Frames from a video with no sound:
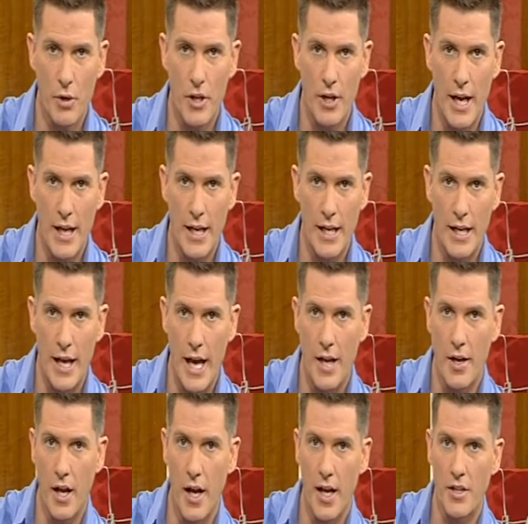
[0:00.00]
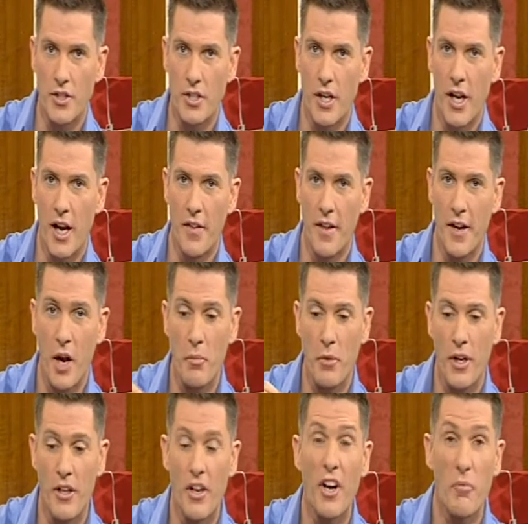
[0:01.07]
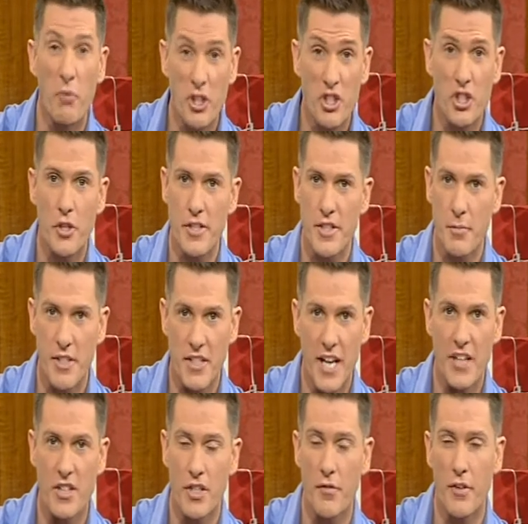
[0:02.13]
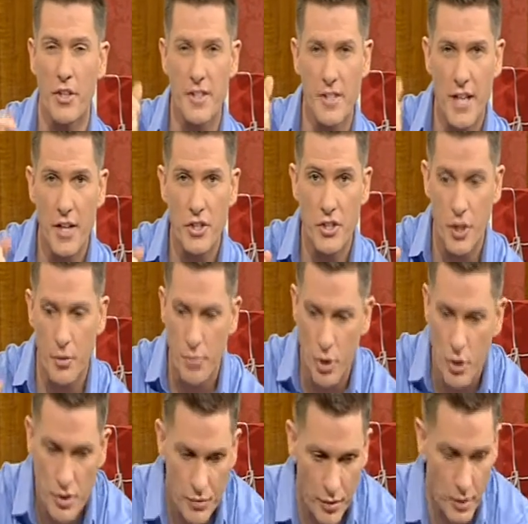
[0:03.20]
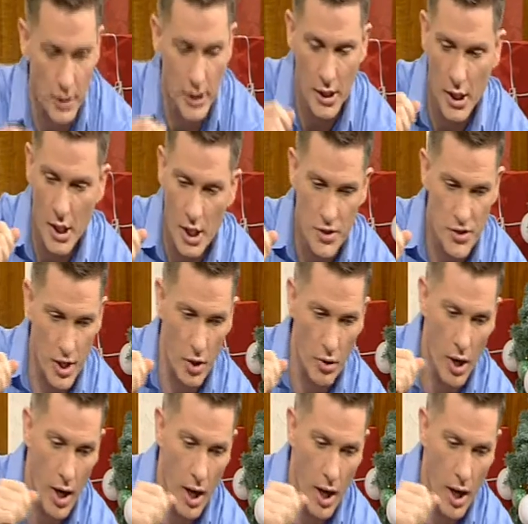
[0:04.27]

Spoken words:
what you're getting again, and then I'm going to show you some of the textures, because the textures are beautiful. So